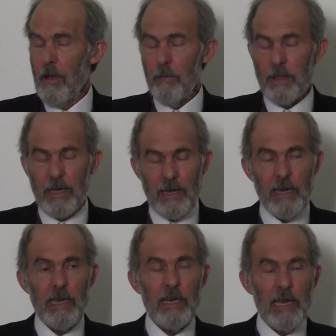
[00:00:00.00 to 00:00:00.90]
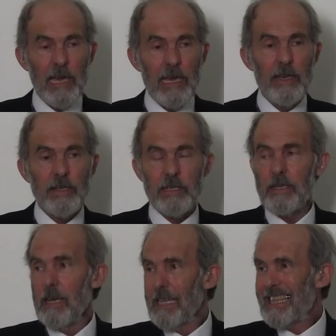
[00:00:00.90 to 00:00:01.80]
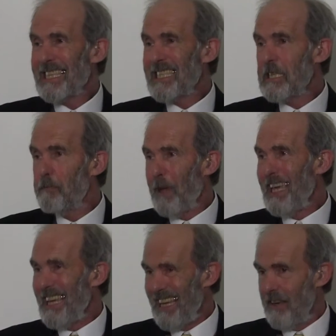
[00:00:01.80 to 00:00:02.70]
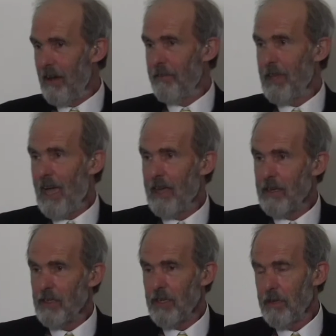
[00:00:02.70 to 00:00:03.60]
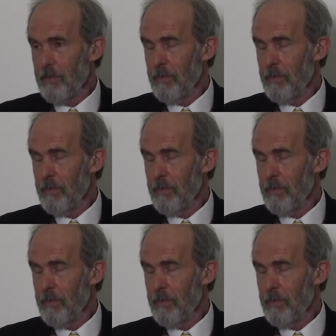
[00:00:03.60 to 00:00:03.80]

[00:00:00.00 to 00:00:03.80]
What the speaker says: But the key is the speed of the energy.